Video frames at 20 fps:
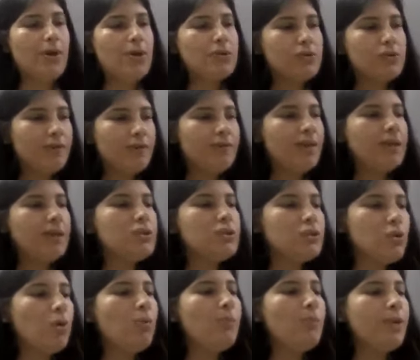So if there is
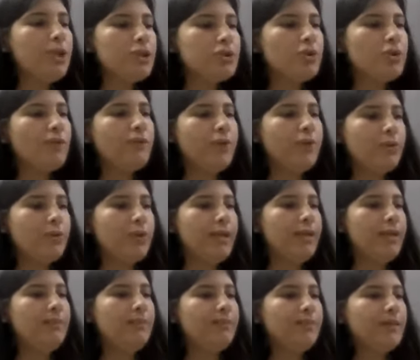no breach of
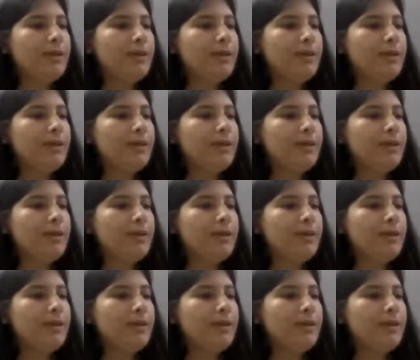duty,